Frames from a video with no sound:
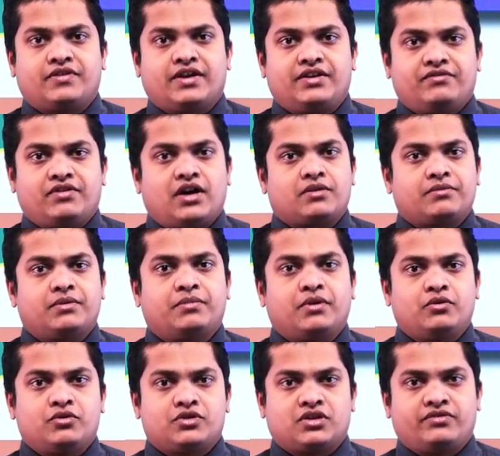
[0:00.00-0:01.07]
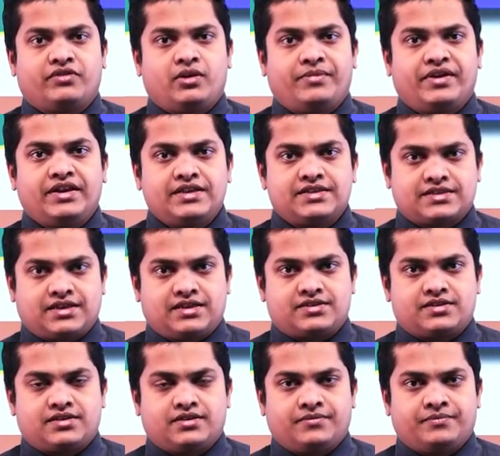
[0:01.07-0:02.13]
environment pollution will be
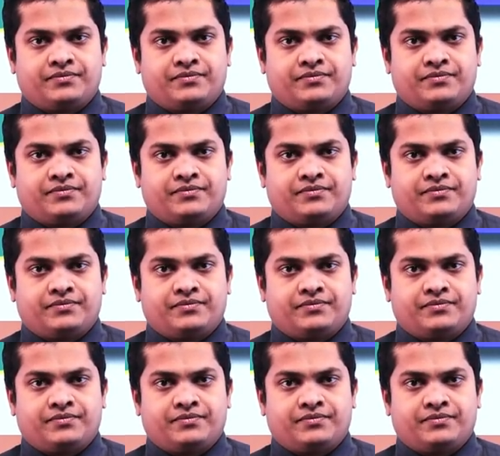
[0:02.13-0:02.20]
discussed,